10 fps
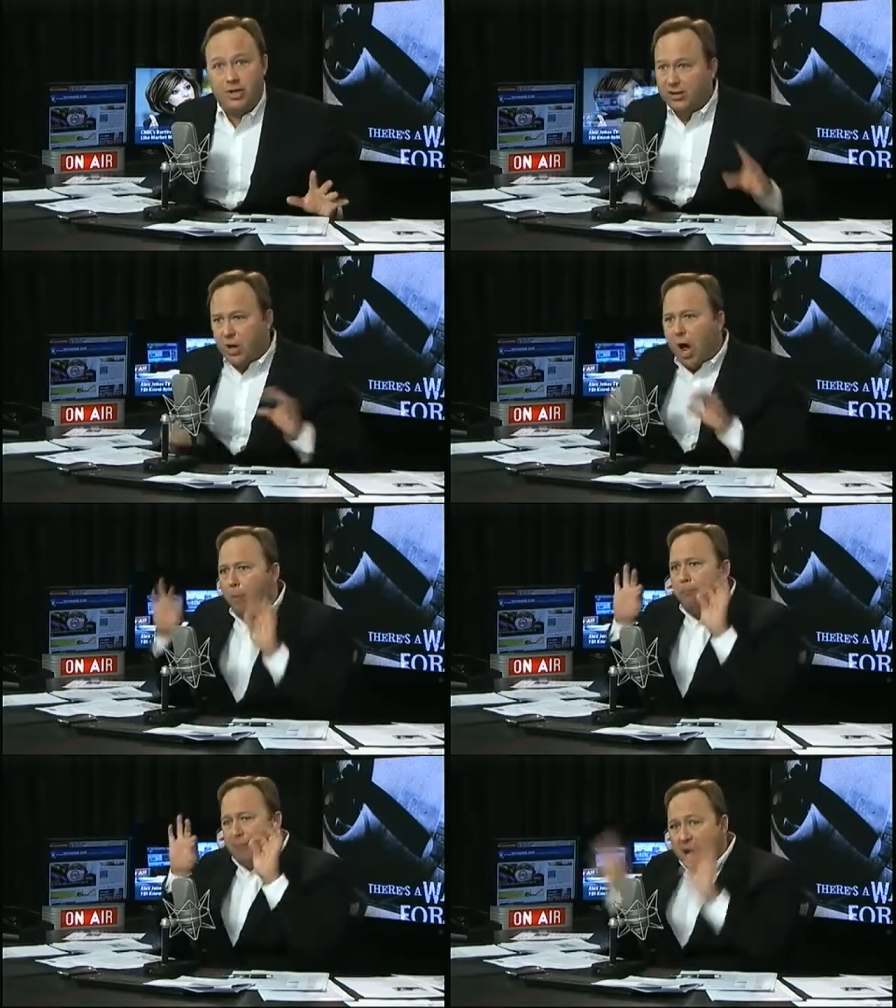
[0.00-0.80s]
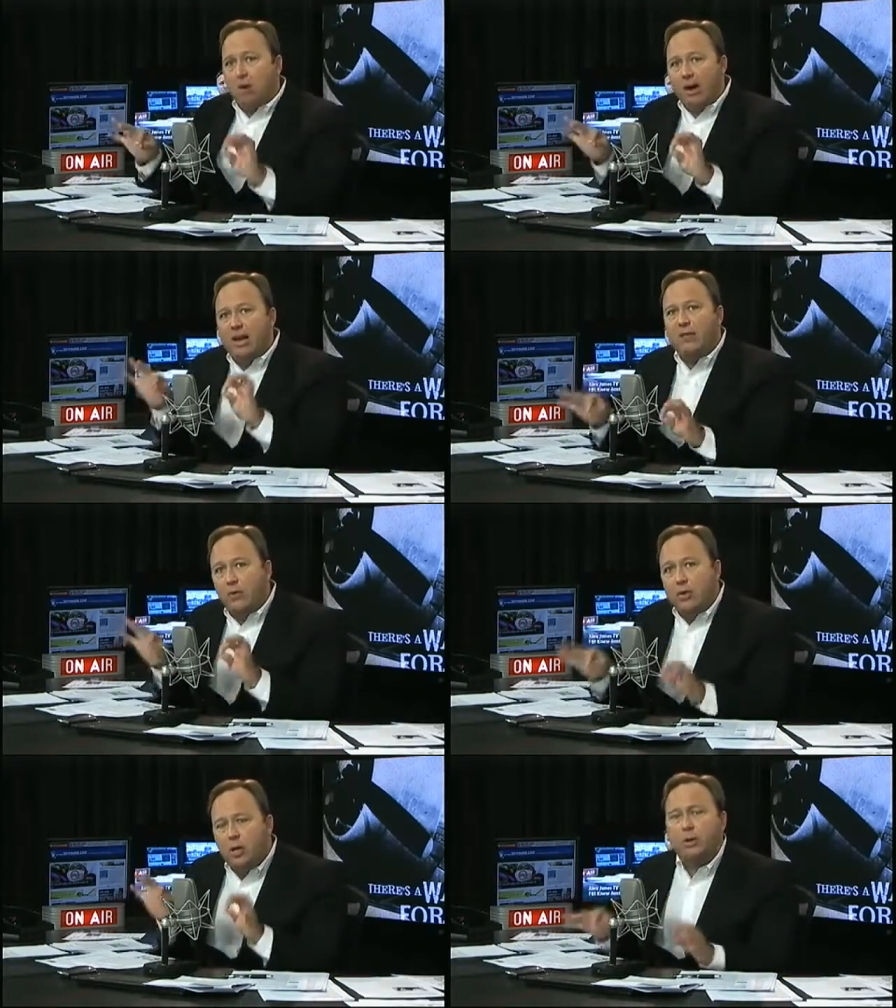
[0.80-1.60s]
It's all buried in
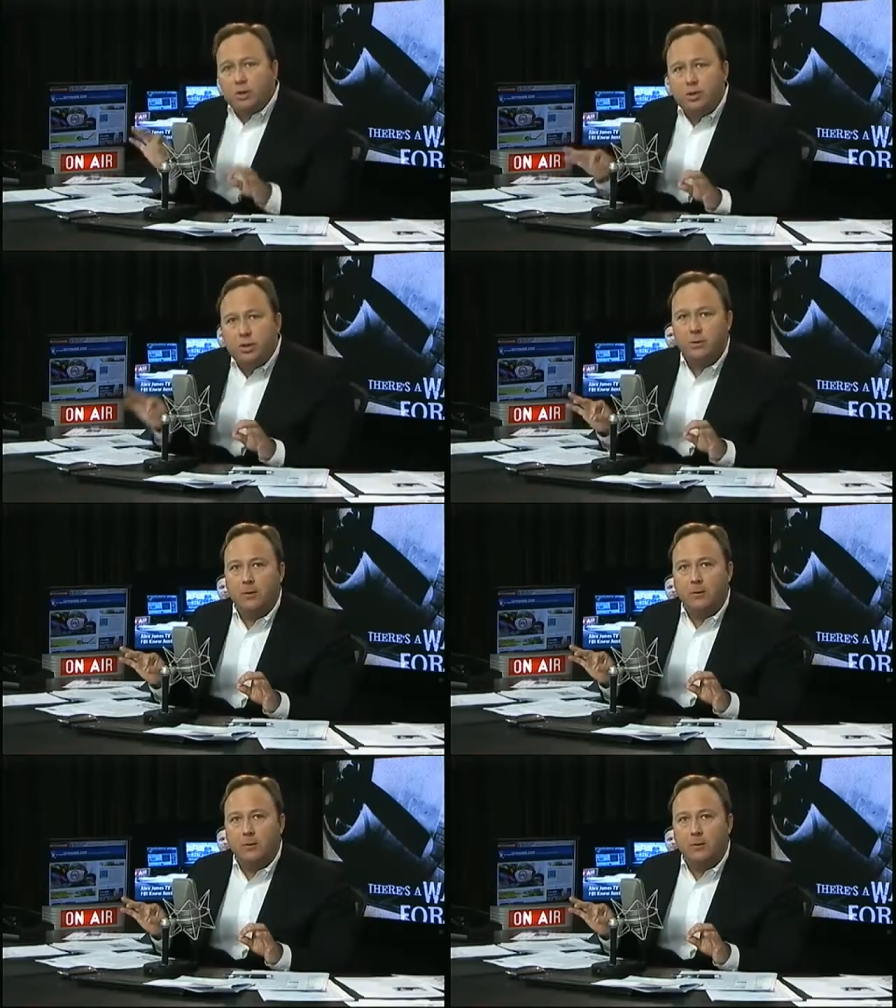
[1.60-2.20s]
the news.